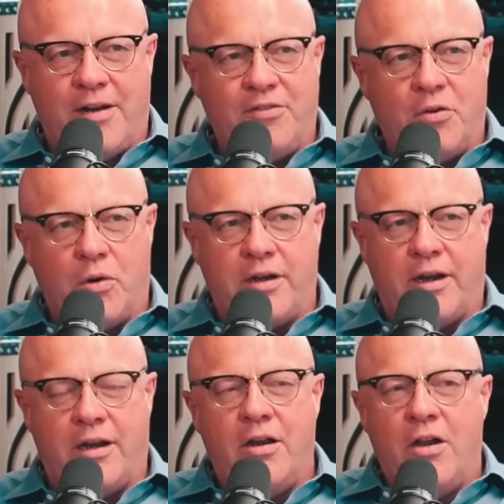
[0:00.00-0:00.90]
And if you're
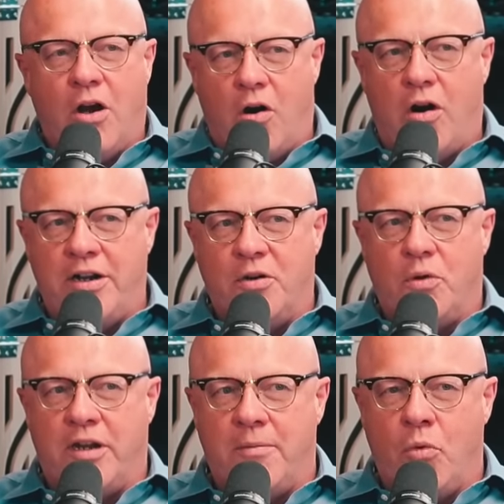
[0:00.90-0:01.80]
working hard, you're
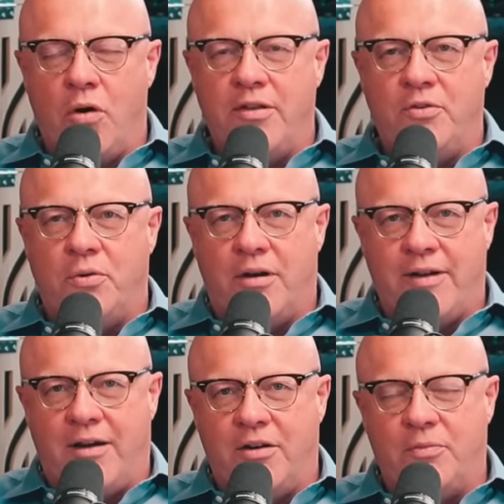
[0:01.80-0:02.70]
working more than
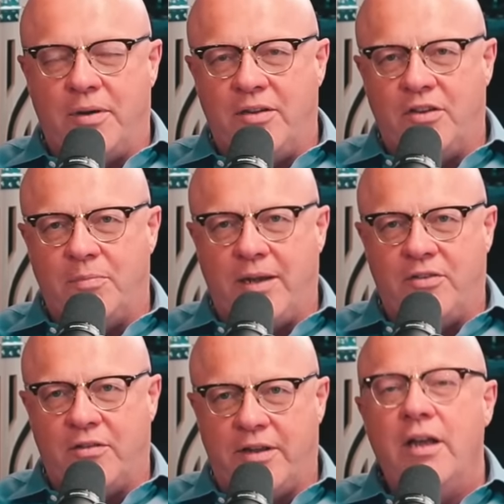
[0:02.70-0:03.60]
12 hours. But he says
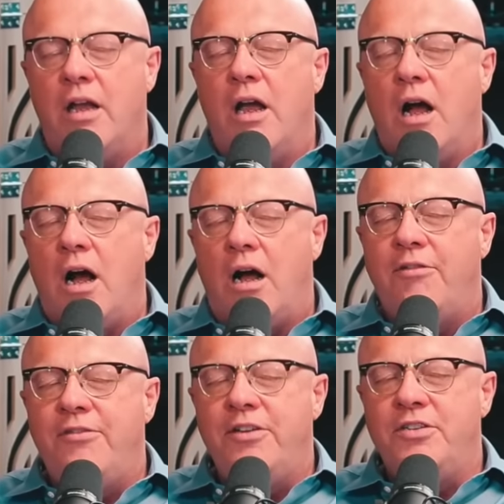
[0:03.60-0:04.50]
basically, I'll
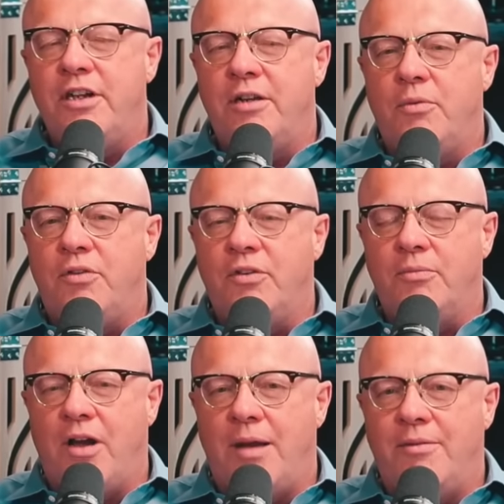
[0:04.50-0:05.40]
fit you in with
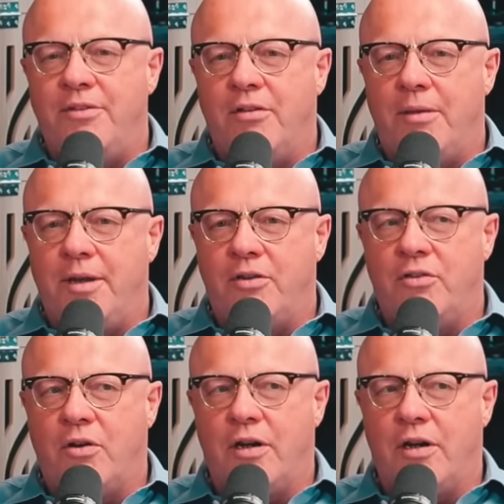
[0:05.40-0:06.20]
some time if you want me to get started.